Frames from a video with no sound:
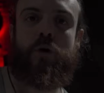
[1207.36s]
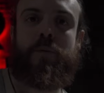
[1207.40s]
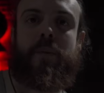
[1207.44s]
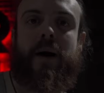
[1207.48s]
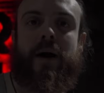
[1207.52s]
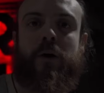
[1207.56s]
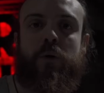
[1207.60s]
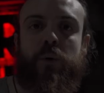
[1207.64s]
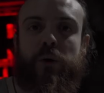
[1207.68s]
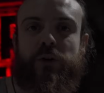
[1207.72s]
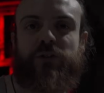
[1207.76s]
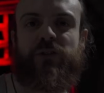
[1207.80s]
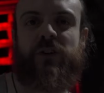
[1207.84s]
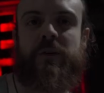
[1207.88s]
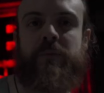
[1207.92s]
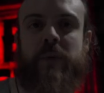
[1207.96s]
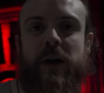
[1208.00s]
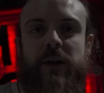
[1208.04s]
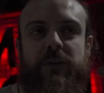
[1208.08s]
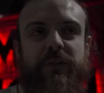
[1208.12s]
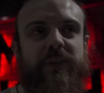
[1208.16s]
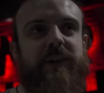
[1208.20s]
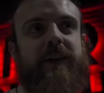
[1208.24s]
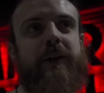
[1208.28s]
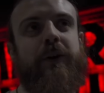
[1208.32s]
go back watching
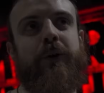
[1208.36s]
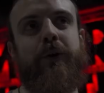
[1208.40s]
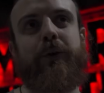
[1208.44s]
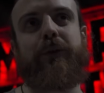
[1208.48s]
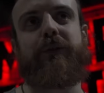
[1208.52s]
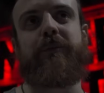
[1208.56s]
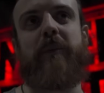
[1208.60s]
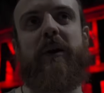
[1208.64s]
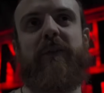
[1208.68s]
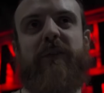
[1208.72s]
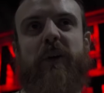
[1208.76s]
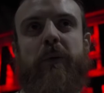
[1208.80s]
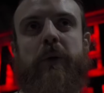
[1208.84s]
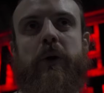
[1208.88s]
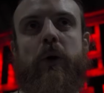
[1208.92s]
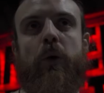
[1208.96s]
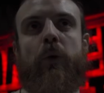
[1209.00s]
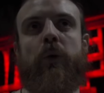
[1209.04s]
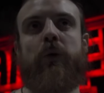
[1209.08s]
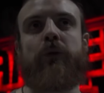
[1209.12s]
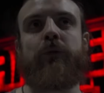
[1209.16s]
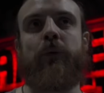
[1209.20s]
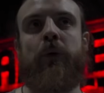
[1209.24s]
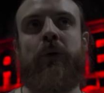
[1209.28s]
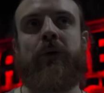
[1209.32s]
my videos, my very
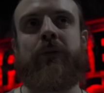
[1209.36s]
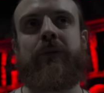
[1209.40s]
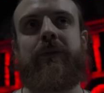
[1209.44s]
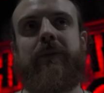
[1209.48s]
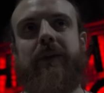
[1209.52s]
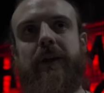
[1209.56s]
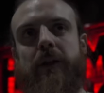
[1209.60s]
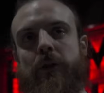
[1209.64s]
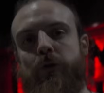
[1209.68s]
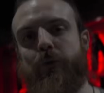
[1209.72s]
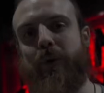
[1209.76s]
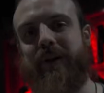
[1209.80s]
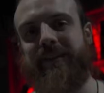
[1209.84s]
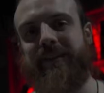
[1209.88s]
old one in